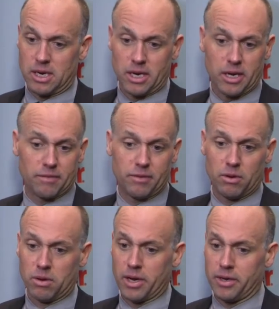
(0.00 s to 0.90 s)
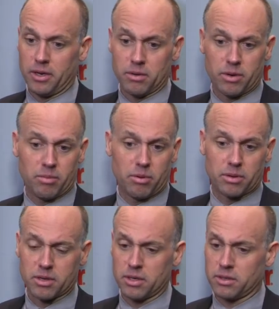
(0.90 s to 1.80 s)
I have no idea why
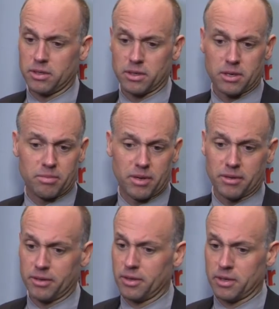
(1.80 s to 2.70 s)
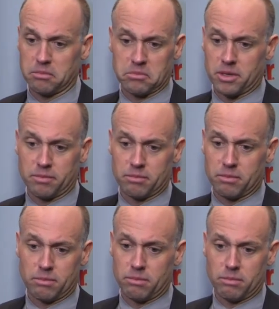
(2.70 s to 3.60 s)
both guys didn't get a penalty.
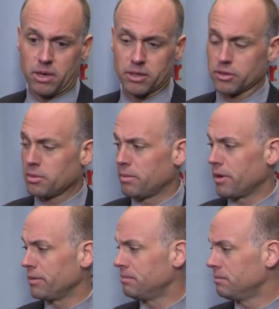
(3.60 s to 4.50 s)
It boggles my mind.